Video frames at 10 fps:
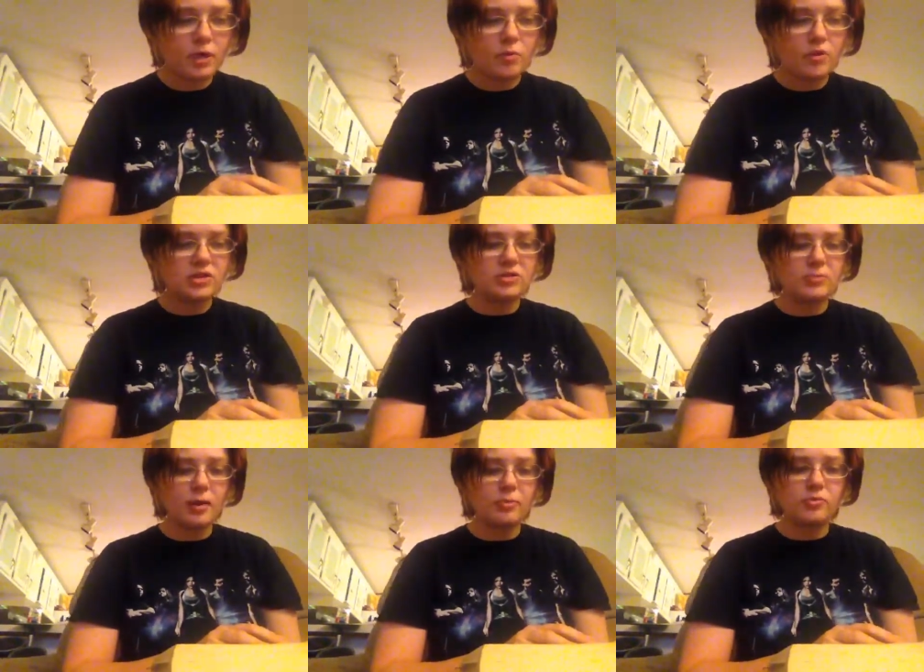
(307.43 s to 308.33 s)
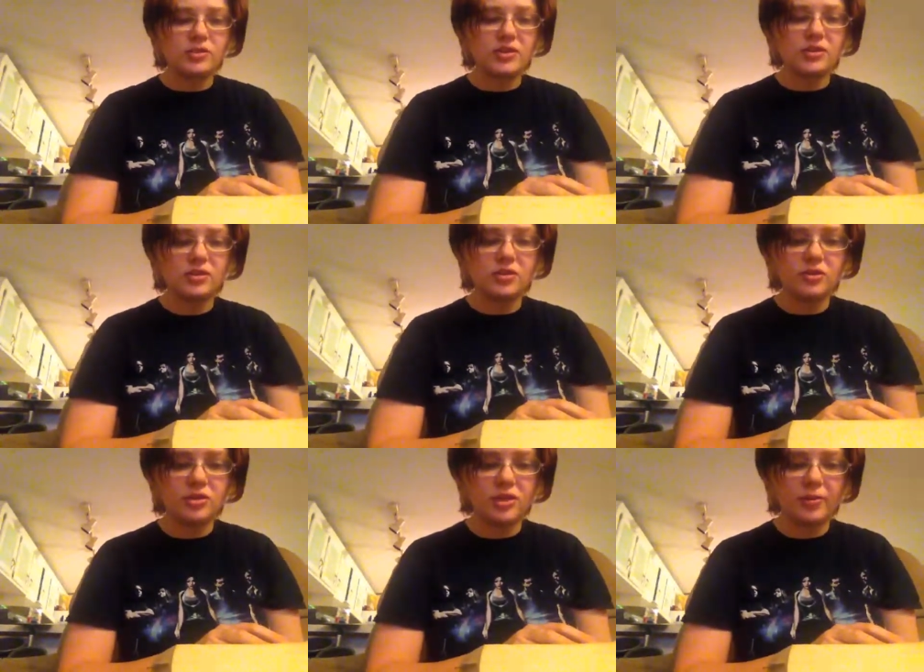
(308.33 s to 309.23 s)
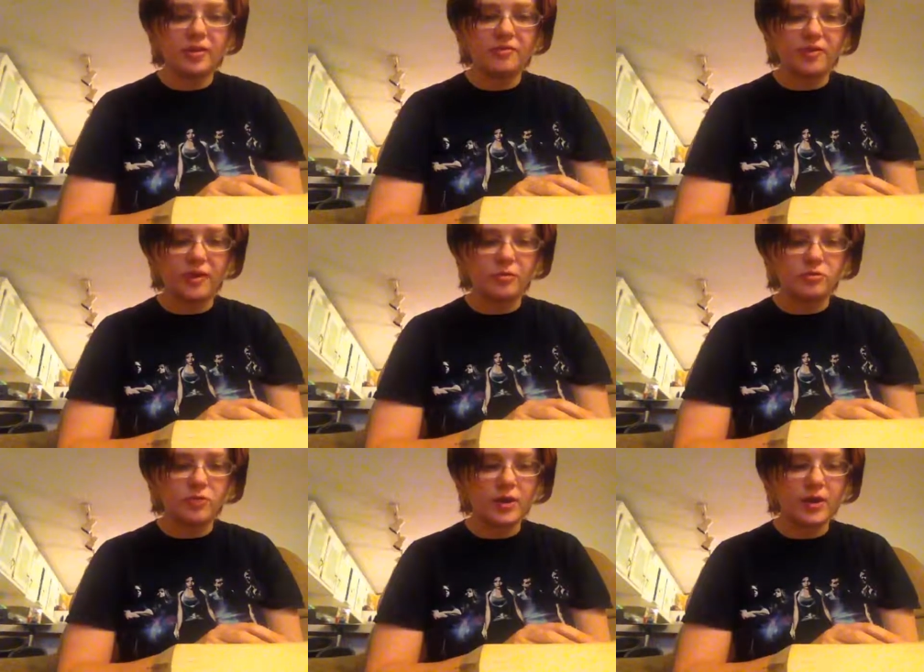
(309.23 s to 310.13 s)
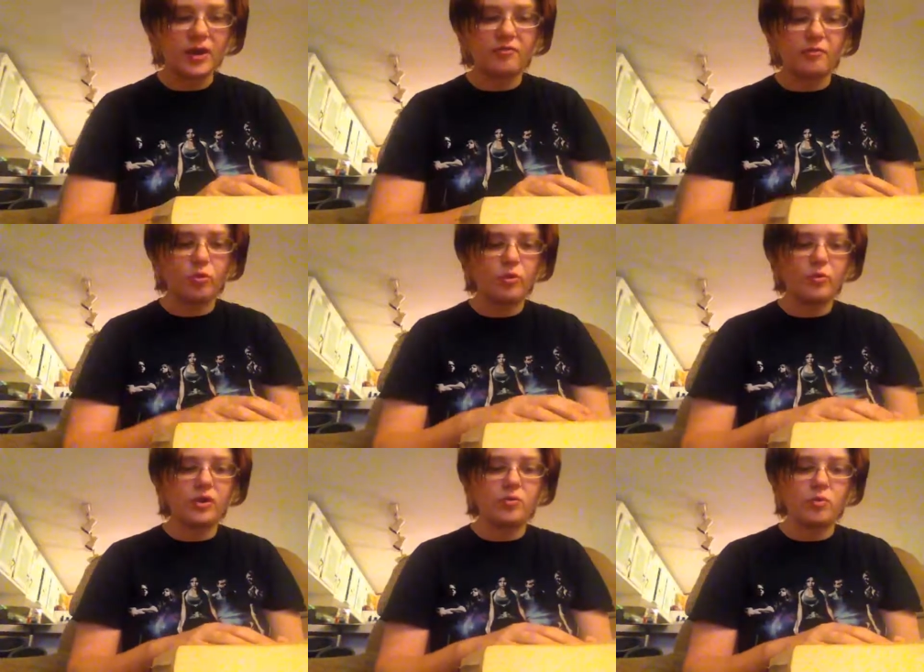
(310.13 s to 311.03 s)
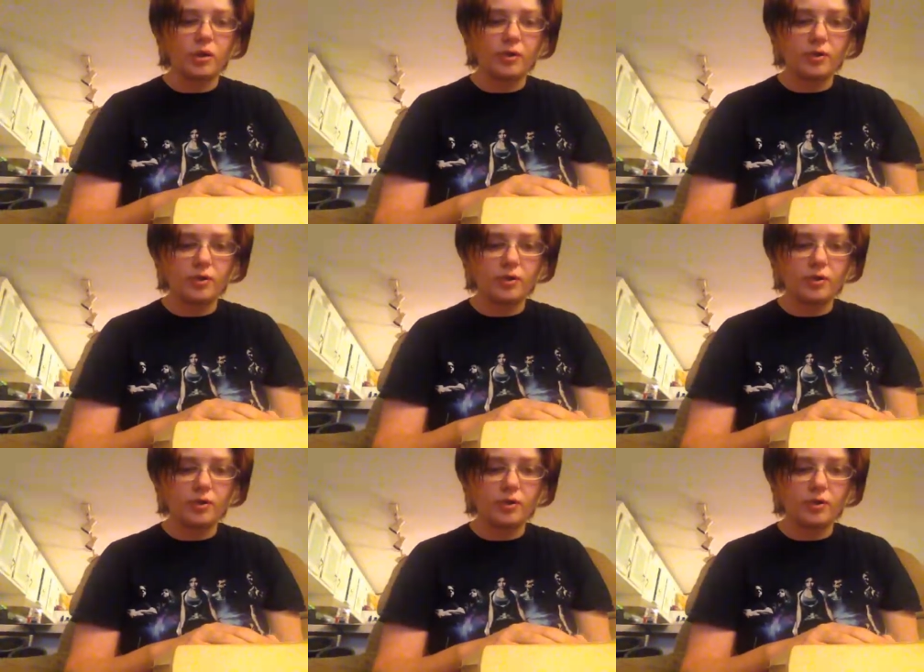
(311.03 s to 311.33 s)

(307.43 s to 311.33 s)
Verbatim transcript: Once Mamma was settled in her chair by the fire, it was away again for more wood and water.